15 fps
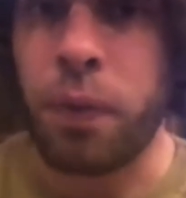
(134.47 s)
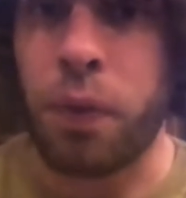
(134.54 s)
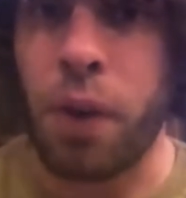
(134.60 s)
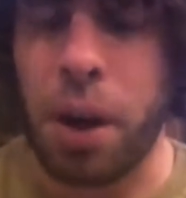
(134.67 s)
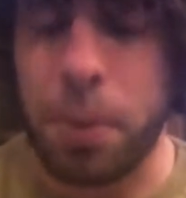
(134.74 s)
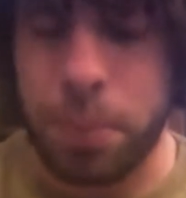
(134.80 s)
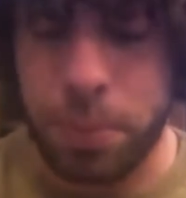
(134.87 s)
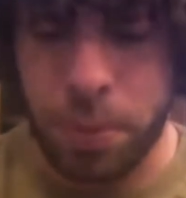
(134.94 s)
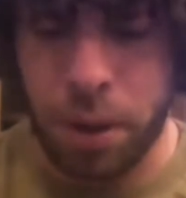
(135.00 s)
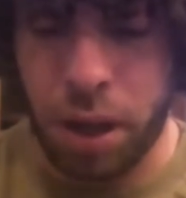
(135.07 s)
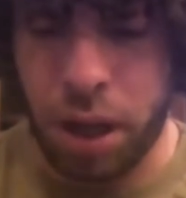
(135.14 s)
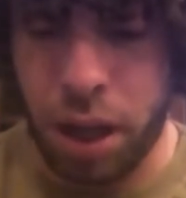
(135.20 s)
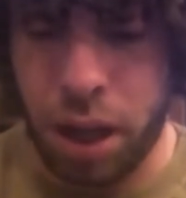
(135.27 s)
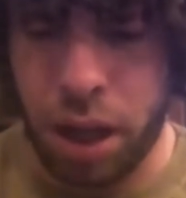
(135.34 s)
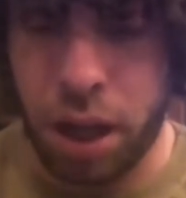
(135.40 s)
from
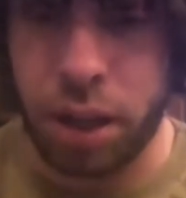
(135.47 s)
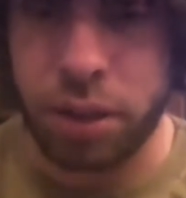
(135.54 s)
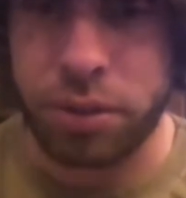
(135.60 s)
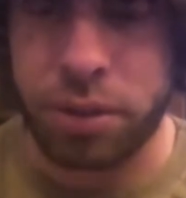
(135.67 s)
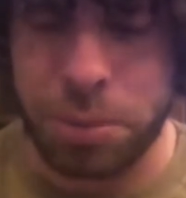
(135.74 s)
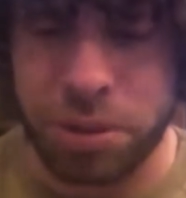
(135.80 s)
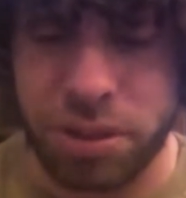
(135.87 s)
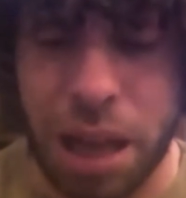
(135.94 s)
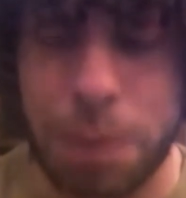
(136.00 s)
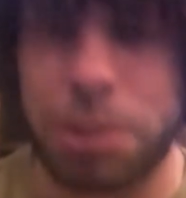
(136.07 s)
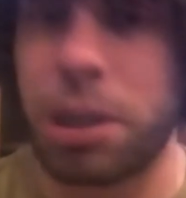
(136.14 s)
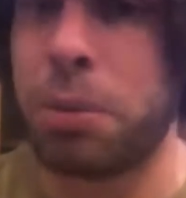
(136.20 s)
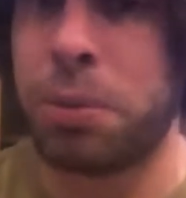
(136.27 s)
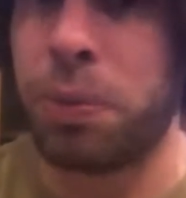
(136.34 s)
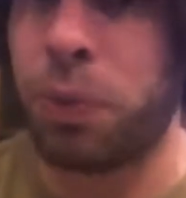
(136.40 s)
some of the
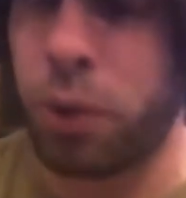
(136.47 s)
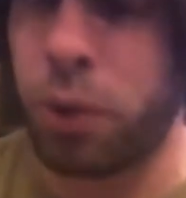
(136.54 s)
snapshots